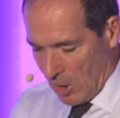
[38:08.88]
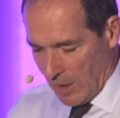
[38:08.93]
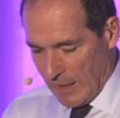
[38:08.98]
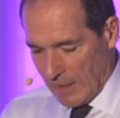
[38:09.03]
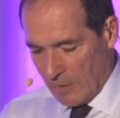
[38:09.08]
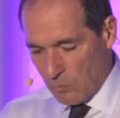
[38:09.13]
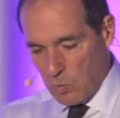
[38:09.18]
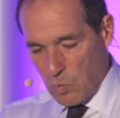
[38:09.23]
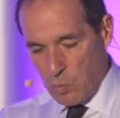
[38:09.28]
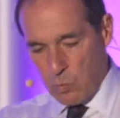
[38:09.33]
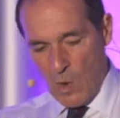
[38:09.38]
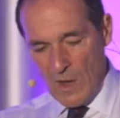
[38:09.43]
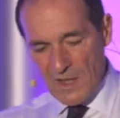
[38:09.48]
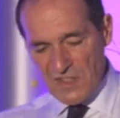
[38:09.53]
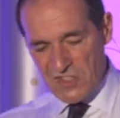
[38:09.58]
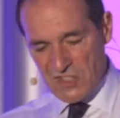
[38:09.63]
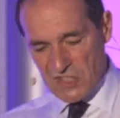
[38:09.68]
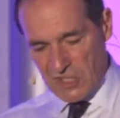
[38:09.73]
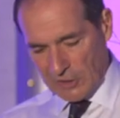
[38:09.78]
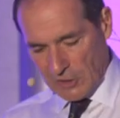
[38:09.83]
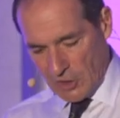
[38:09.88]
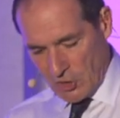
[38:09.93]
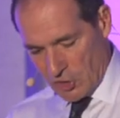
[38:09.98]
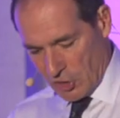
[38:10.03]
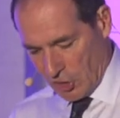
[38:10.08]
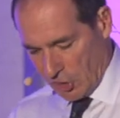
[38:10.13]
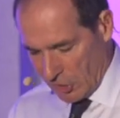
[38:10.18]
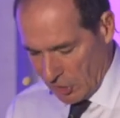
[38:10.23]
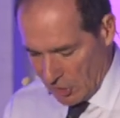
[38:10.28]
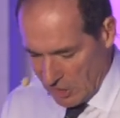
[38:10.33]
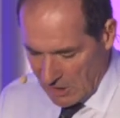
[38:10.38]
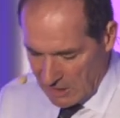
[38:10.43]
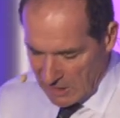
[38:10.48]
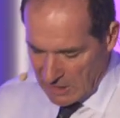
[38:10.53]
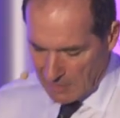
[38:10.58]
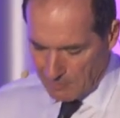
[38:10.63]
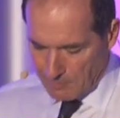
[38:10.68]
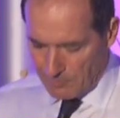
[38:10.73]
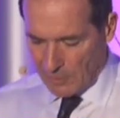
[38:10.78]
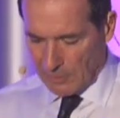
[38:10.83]
and with one signature,
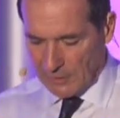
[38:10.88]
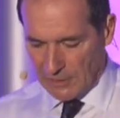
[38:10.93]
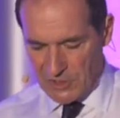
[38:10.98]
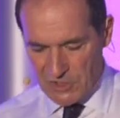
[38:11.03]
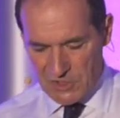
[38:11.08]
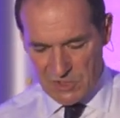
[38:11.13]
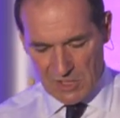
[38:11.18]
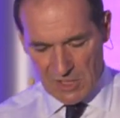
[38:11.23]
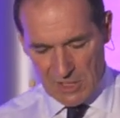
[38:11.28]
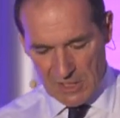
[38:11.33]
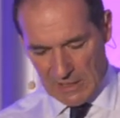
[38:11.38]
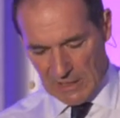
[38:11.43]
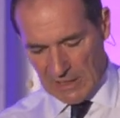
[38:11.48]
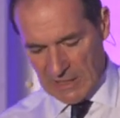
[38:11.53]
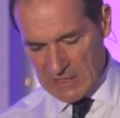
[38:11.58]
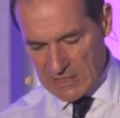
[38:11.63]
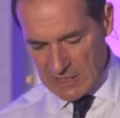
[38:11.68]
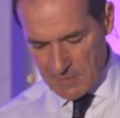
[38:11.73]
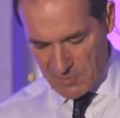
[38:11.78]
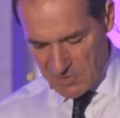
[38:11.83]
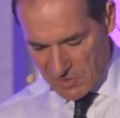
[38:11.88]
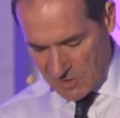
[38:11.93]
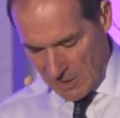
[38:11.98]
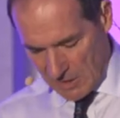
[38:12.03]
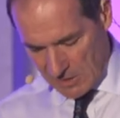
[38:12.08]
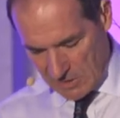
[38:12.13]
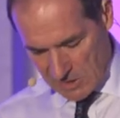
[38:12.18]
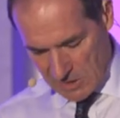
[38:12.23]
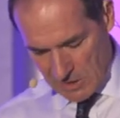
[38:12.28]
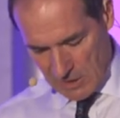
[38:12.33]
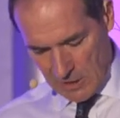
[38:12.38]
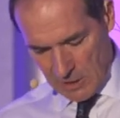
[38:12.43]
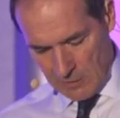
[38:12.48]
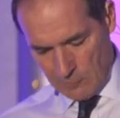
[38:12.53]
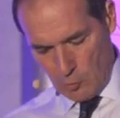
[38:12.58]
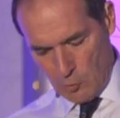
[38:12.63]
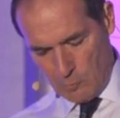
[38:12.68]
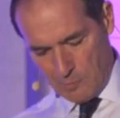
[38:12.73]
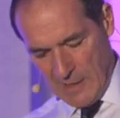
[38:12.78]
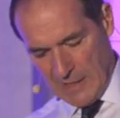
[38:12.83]
he abolished 80%
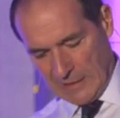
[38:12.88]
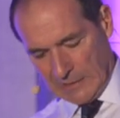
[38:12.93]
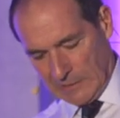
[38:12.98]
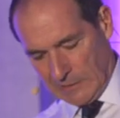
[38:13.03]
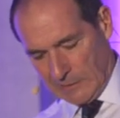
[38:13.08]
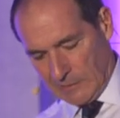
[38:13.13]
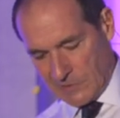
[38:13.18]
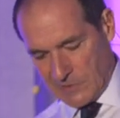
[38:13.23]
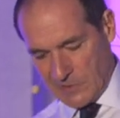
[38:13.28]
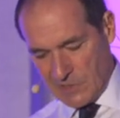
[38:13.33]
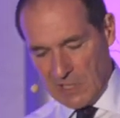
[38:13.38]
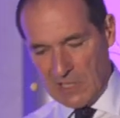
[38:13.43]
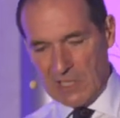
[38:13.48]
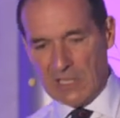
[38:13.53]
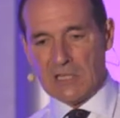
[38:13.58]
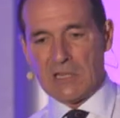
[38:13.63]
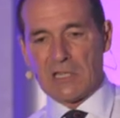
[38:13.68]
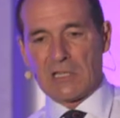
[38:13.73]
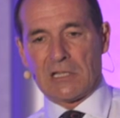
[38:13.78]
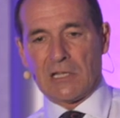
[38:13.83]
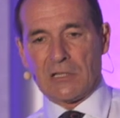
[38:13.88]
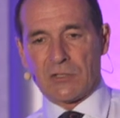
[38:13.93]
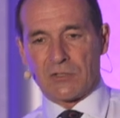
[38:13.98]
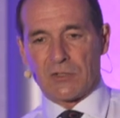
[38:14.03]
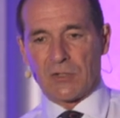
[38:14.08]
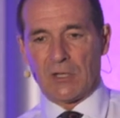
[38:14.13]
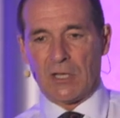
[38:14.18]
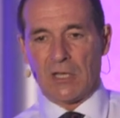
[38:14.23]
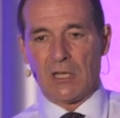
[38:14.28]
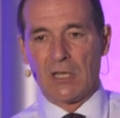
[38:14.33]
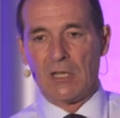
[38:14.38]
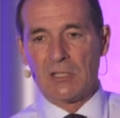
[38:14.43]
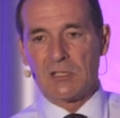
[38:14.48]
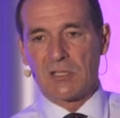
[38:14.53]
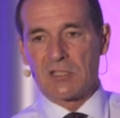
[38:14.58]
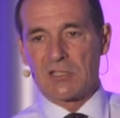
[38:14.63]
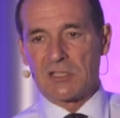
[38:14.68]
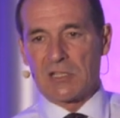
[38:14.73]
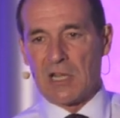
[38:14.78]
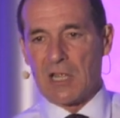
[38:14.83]
of all banknotes in the country,
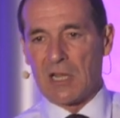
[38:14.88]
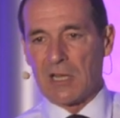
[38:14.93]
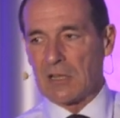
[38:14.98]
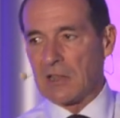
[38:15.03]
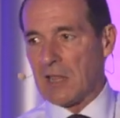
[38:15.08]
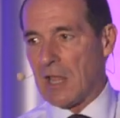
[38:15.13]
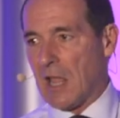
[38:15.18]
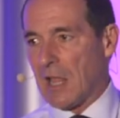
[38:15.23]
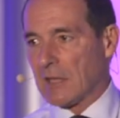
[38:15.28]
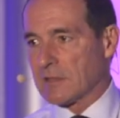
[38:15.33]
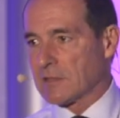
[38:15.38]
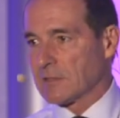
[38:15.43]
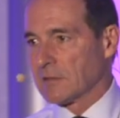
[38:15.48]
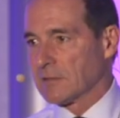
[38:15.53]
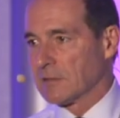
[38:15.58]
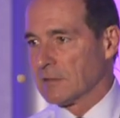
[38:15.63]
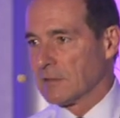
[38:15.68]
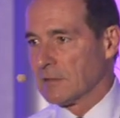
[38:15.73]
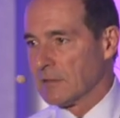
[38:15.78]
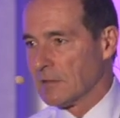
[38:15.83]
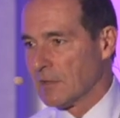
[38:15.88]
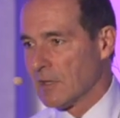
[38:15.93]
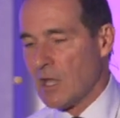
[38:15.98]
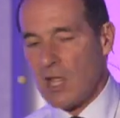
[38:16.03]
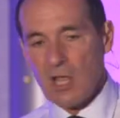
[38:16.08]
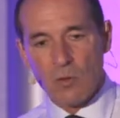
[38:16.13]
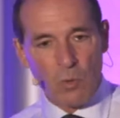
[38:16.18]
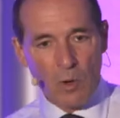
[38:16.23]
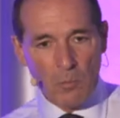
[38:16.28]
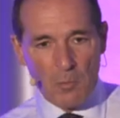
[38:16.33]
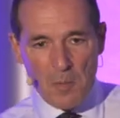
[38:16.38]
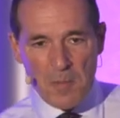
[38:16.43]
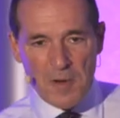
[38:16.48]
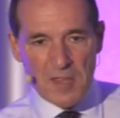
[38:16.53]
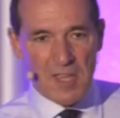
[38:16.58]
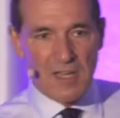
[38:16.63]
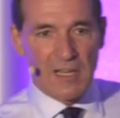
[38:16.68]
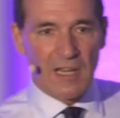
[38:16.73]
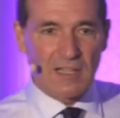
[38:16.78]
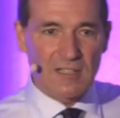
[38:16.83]
just like that. What will be
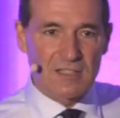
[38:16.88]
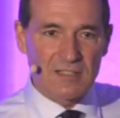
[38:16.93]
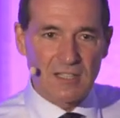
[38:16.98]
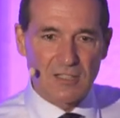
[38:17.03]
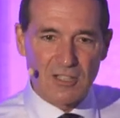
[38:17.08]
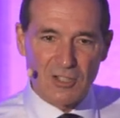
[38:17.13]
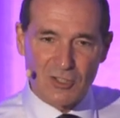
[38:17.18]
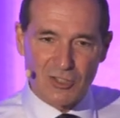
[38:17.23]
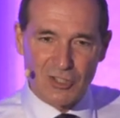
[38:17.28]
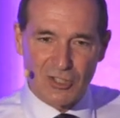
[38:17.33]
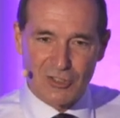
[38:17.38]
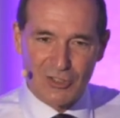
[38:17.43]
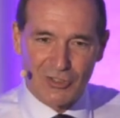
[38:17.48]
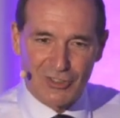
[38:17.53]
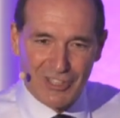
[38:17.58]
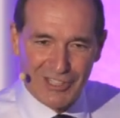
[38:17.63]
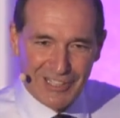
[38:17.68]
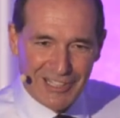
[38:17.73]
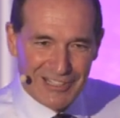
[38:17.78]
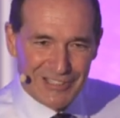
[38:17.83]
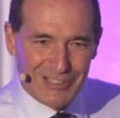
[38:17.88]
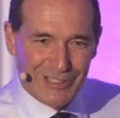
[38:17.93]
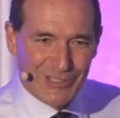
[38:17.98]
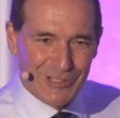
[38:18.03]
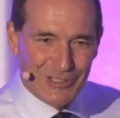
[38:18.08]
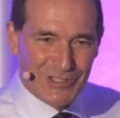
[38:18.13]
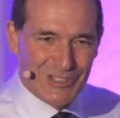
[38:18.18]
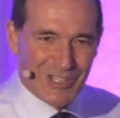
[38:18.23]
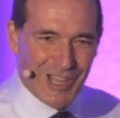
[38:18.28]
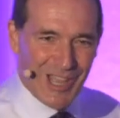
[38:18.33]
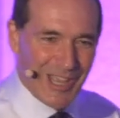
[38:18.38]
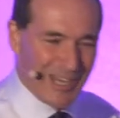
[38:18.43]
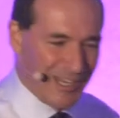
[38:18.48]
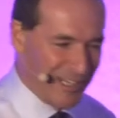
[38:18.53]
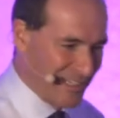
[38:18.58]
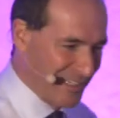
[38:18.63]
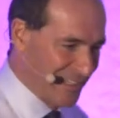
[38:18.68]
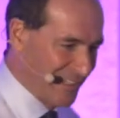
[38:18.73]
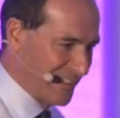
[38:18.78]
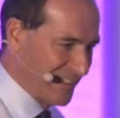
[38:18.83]
the next signature, do you think, he's going to sign?